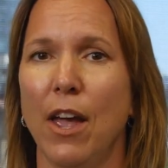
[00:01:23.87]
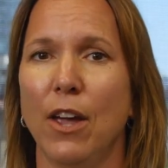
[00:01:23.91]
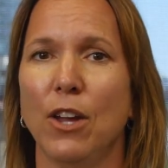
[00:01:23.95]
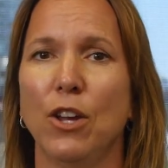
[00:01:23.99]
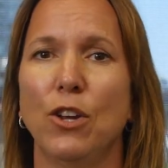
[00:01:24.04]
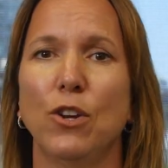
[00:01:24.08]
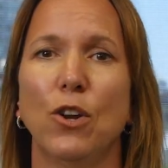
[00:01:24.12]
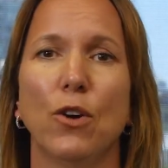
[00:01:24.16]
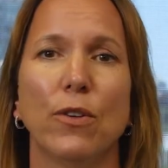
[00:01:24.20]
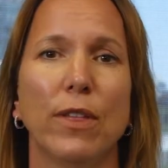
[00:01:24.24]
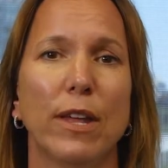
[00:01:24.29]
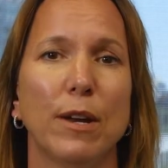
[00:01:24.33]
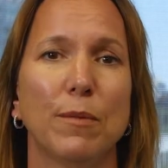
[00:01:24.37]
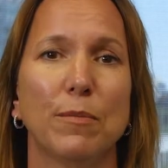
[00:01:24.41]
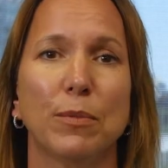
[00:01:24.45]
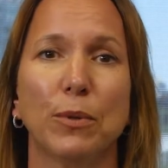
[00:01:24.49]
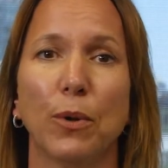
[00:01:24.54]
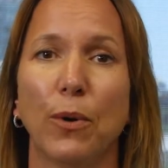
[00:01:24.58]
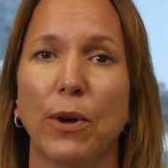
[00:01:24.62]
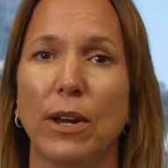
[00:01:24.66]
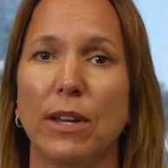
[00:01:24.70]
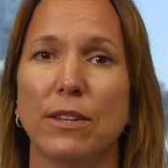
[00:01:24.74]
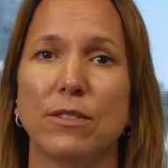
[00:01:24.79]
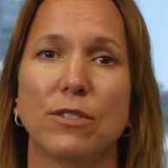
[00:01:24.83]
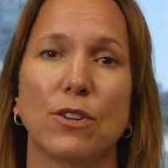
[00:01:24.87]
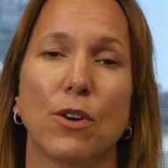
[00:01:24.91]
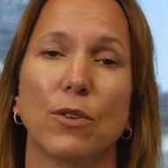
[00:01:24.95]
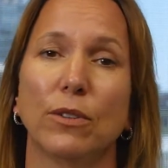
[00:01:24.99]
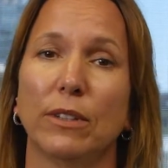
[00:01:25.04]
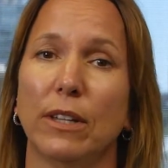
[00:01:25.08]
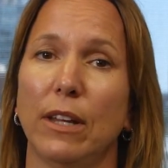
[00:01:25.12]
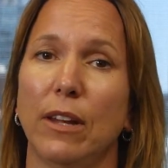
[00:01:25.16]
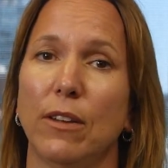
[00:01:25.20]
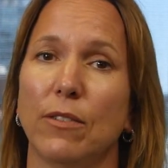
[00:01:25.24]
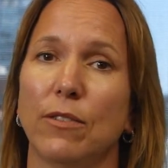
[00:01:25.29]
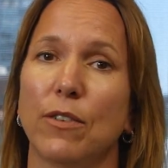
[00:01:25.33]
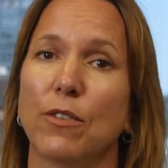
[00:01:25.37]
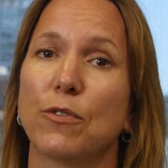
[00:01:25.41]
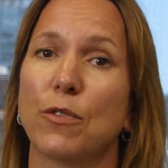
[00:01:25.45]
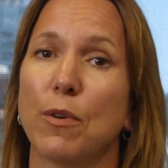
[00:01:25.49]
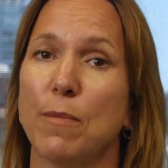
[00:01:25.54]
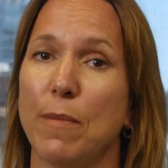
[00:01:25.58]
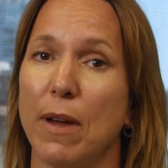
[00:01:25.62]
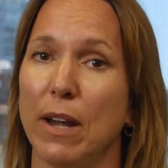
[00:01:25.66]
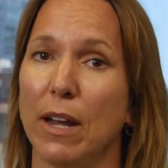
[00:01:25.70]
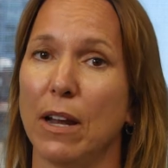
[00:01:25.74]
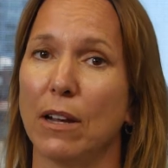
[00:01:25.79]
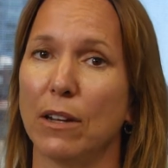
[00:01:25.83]
You know that employees don't leave for
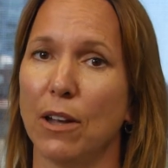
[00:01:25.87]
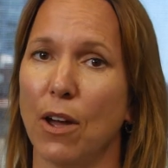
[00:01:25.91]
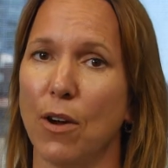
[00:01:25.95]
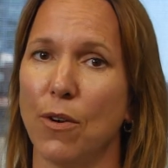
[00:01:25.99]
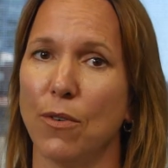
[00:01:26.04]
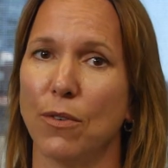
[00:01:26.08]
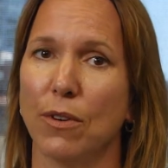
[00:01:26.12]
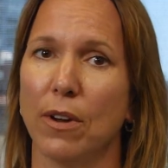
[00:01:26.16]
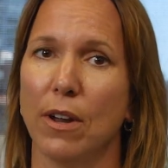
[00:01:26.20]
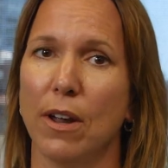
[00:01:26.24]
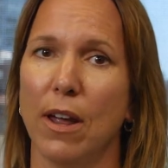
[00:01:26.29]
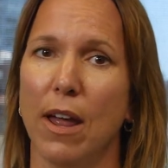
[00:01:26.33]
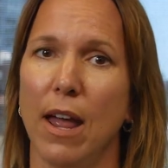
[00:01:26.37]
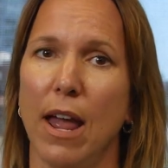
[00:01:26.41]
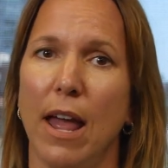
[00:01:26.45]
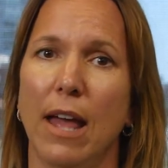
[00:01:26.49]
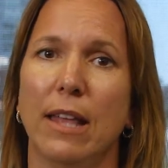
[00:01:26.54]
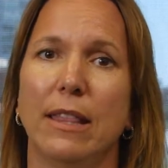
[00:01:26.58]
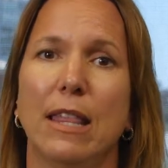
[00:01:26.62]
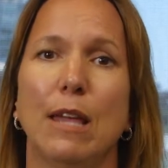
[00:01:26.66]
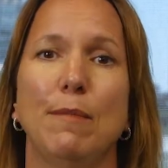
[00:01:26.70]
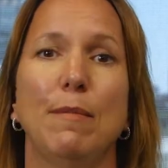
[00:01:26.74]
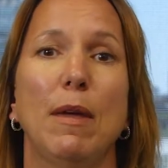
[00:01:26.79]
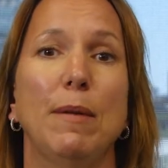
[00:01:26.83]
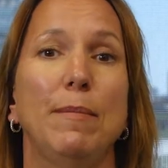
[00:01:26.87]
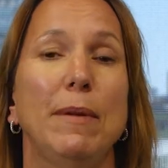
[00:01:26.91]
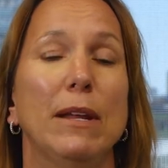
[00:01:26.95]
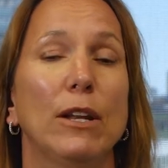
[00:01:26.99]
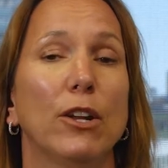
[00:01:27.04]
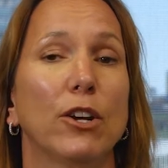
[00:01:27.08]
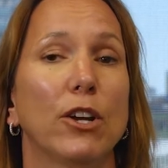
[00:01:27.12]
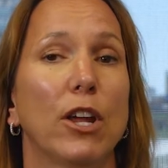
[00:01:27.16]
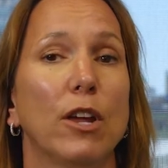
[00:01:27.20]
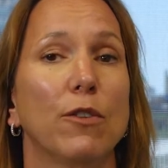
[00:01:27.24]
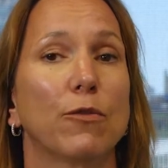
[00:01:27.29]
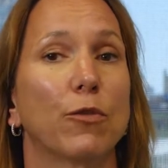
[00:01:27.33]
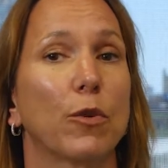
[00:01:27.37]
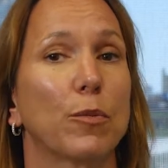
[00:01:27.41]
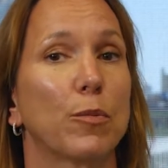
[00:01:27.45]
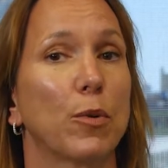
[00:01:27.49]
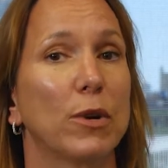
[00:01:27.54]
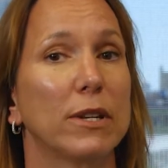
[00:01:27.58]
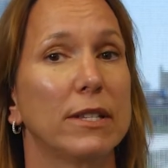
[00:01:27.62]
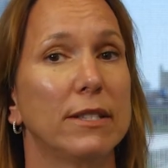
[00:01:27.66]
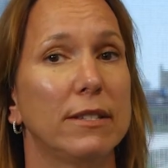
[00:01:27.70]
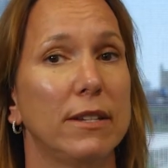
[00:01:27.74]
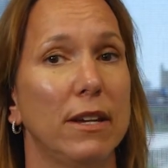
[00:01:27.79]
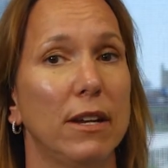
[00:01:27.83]
money alone. They may be looking for
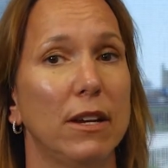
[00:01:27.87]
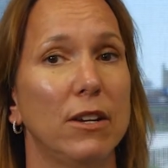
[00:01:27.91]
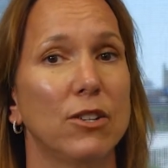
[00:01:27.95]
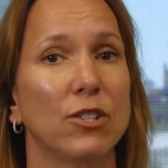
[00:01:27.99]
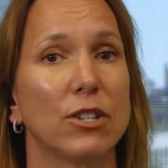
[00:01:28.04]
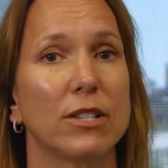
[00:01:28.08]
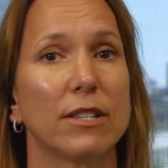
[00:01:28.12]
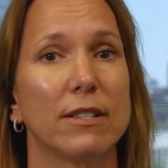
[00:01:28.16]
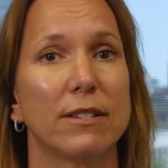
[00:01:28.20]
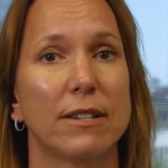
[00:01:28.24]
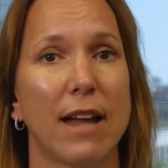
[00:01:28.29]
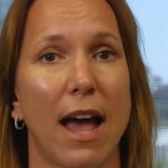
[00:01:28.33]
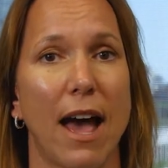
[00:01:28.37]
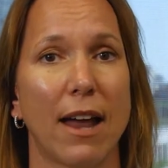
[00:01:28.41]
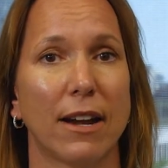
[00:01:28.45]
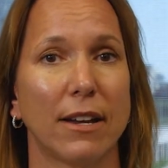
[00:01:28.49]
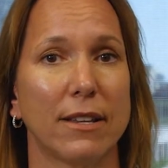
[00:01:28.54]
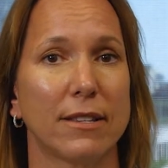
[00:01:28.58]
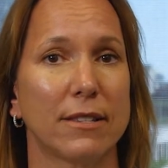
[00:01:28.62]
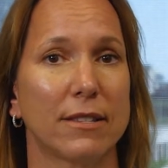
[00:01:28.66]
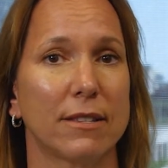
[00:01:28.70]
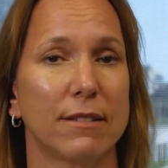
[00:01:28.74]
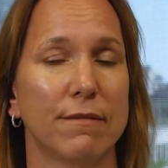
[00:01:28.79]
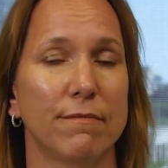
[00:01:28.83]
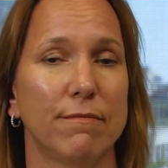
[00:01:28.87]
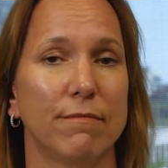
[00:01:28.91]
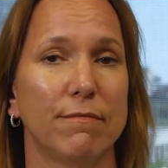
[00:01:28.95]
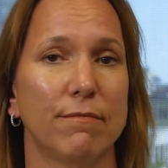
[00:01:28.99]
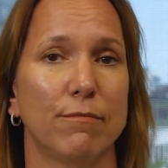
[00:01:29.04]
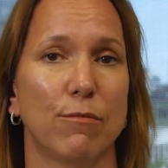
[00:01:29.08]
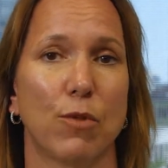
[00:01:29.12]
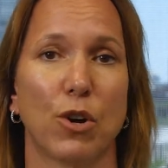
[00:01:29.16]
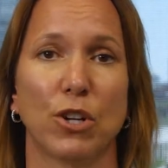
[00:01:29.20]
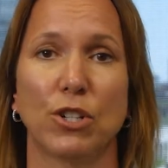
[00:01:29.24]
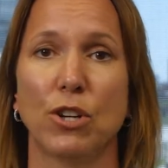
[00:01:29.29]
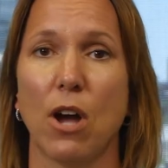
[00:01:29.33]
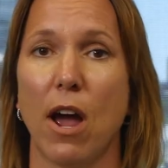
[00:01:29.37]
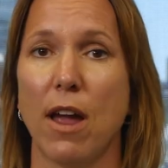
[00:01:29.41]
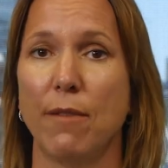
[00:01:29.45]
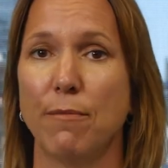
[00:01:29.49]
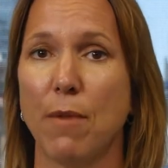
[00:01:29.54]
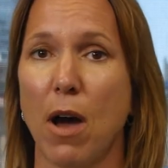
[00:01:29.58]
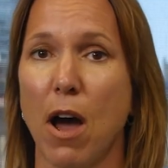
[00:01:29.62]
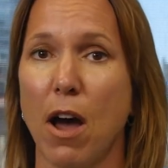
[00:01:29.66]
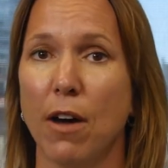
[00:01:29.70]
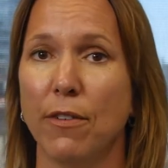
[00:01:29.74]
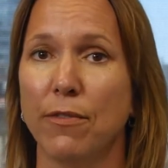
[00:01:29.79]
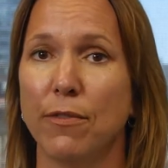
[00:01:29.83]
prestige and status, more time
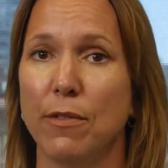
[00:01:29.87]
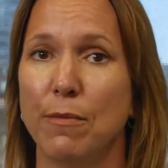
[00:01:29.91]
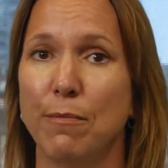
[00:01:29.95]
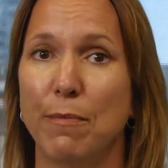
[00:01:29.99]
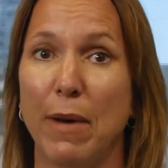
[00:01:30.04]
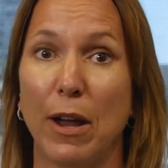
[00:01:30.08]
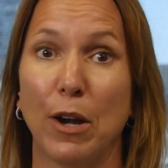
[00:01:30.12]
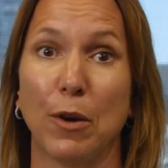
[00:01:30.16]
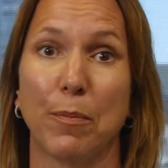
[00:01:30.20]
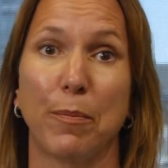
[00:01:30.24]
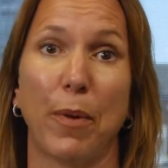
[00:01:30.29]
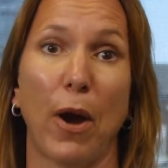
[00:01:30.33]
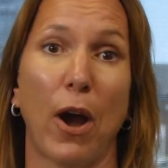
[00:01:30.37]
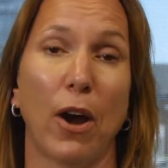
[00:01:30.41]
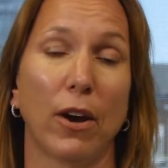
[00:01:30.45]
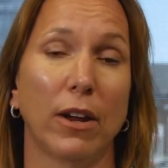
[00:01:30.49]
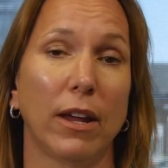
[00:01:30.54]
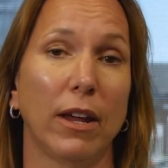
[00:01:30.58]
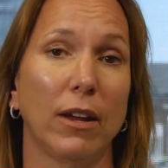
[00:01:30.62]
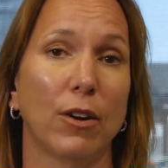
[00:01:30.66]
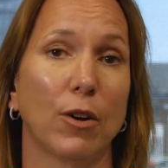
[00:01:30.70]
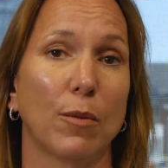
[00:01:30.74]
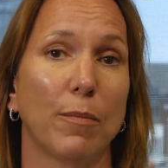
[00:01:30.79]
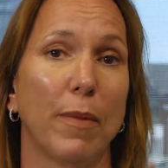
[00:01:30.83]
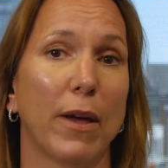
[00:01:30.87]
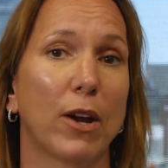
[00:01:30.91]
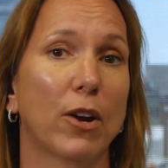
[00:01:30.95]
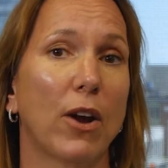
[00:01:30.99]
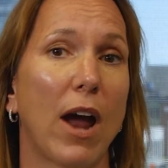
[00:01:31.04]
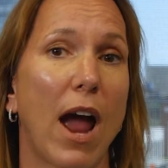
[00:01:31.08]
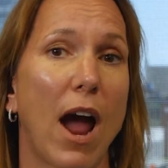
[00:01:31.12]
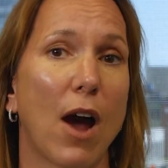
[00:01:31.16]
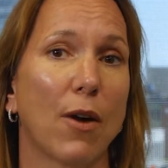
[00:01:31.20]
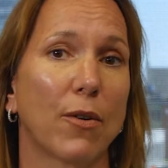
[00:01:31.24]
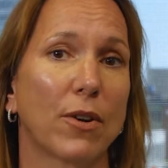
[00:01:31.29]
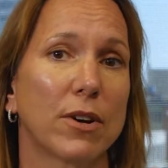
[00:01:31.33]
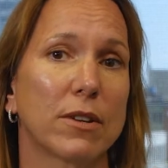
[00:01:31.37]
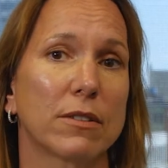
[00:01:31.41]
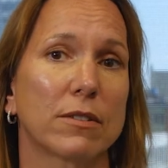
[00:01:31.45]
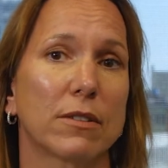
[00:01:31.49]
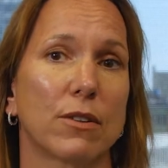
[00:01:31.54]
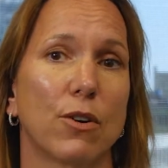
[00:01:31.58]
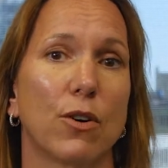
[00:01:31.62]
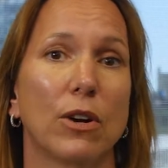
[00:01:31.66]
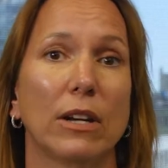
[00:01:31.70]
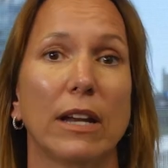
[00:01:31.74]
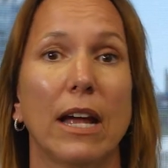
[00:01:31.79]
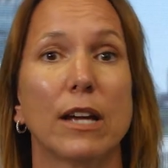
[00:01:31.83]
off, better parking or better hours,
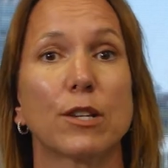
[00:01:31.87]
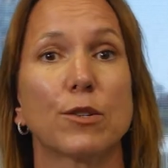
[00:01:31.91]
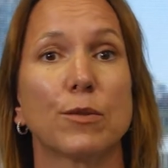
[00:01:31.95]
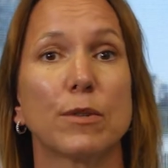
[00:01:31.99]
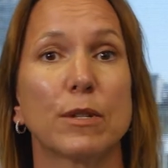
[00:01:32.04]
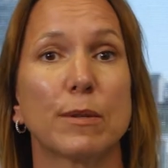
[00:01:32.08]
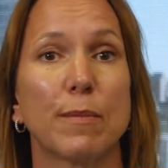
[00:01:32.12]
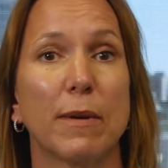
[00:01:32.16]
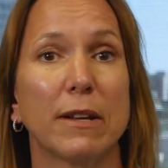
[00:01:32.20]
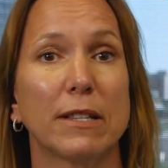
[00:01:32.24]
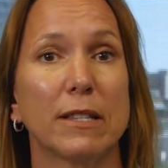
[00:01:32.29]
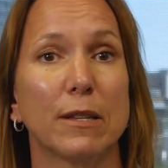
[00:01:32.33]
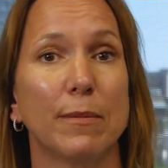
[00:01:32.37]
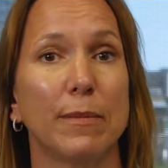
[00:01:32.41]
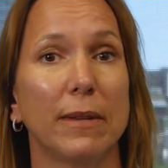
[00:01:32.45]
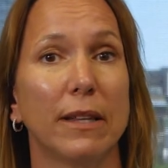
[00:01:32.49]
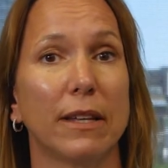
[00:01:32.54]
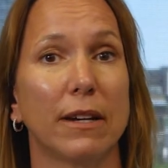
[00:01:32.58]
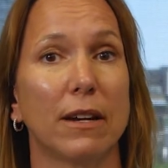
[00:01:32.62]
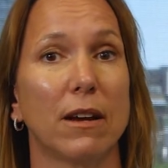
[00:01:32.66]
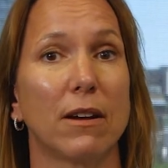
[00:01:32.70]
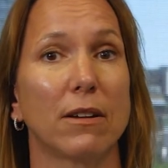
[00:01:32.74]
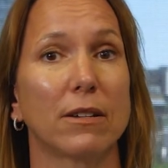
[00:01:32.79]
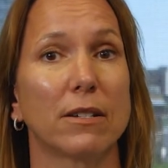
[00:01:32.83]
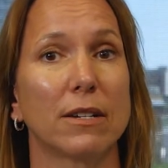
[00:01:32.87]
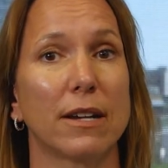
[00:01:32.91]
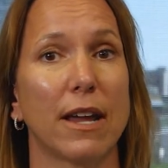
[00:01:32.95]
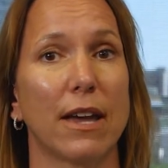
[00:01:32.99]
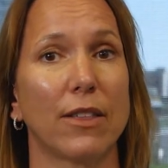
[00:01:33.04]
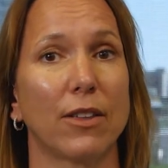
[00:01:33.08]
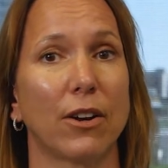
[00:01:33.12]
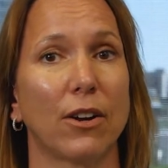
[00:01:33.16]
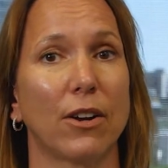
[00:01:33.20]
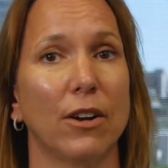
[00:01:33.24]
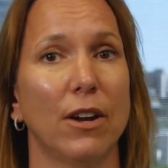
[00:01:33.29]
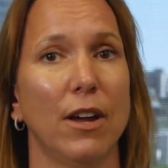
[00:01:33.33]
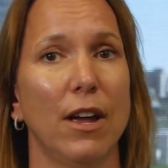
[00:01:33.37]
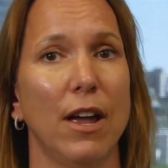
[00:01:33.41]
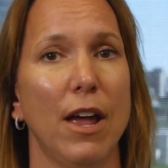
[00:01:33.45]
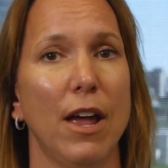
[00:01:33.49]
or less responsibility altogether.